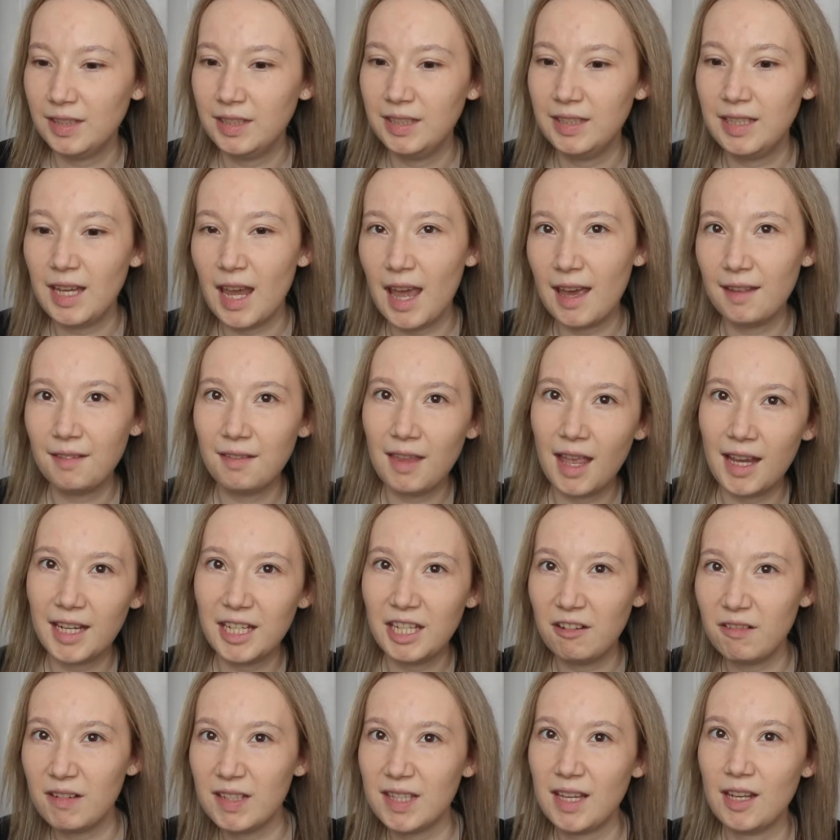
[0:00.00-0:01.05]
yeah,
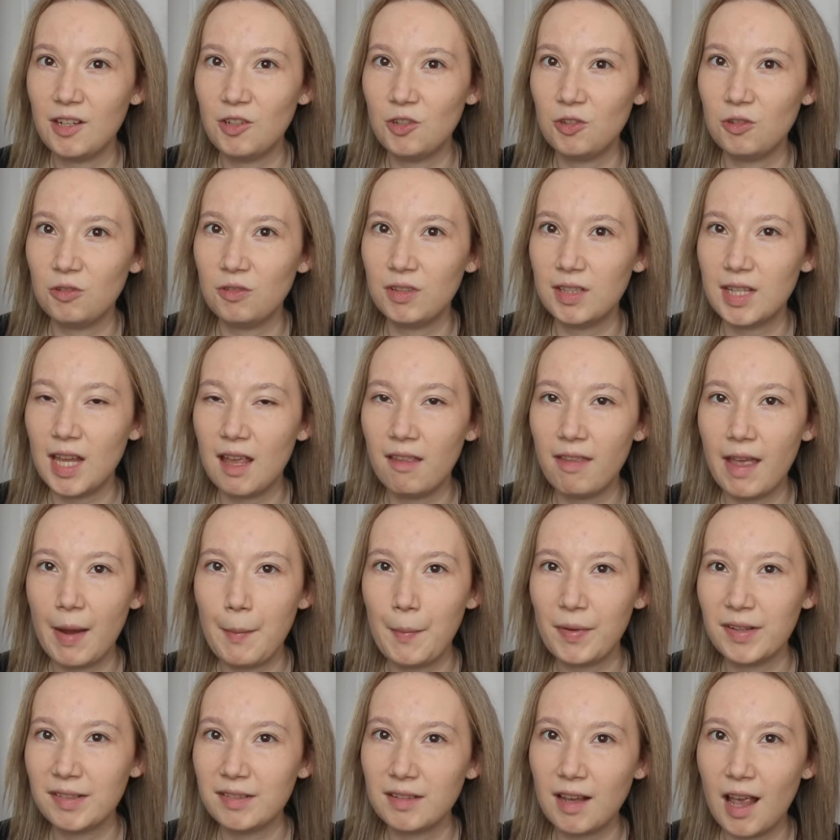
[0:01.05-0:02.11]
like your essentials there, like
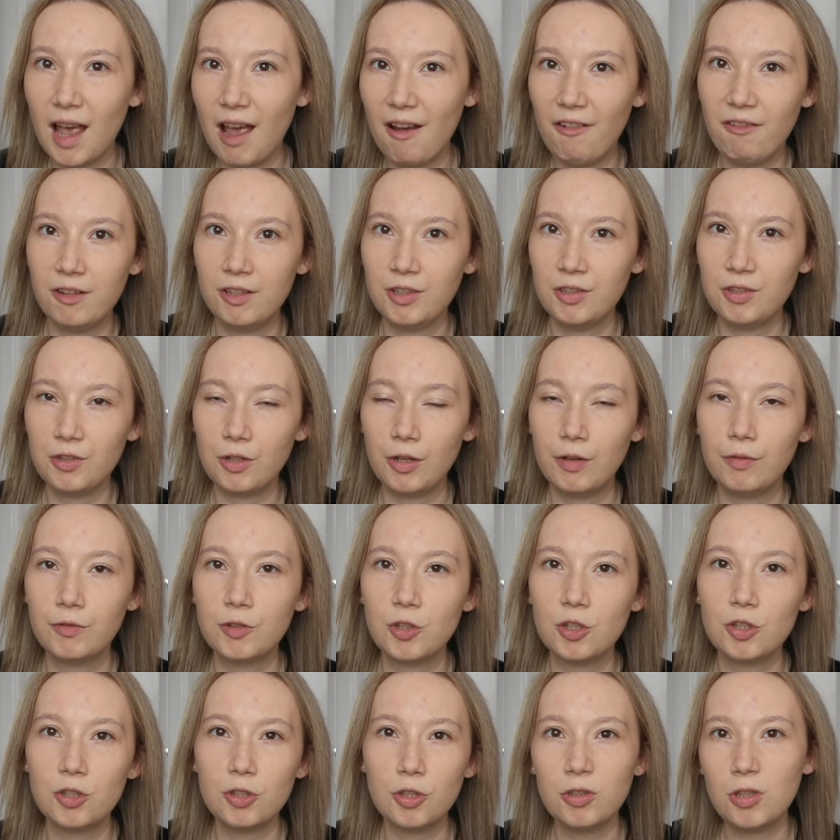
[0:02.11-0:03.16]
mascara and stuff,
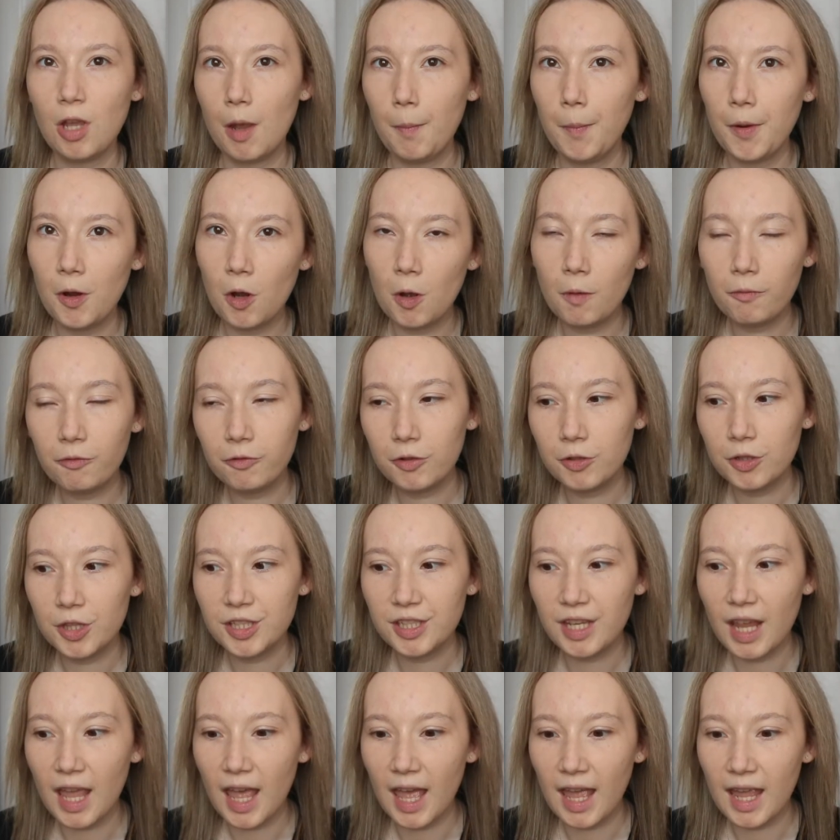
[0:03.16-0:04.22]
just to top it up through the
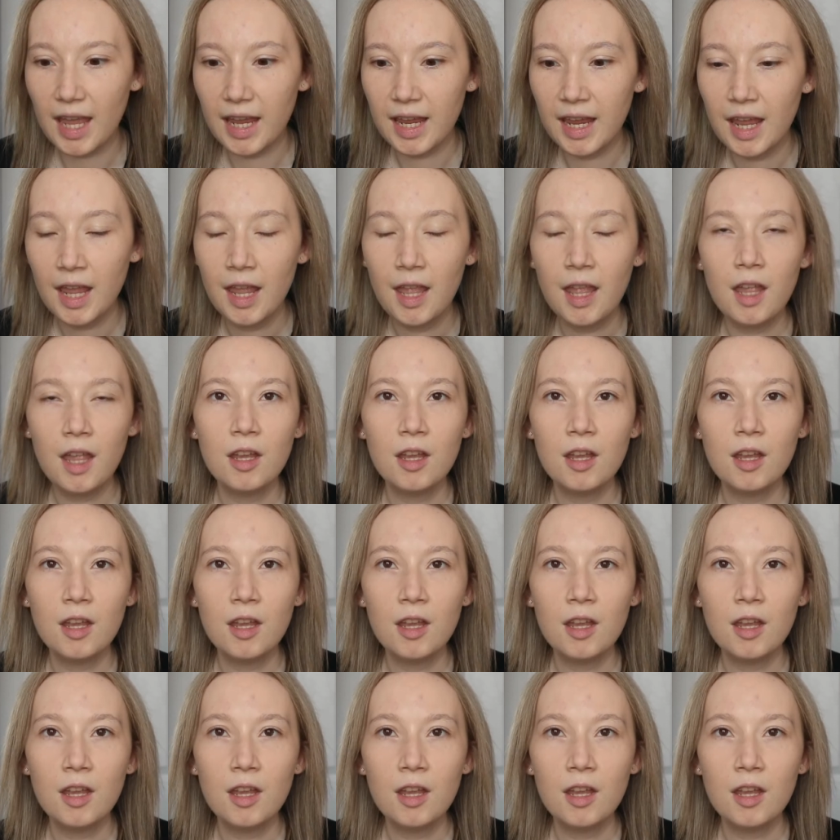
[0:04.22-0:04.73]
day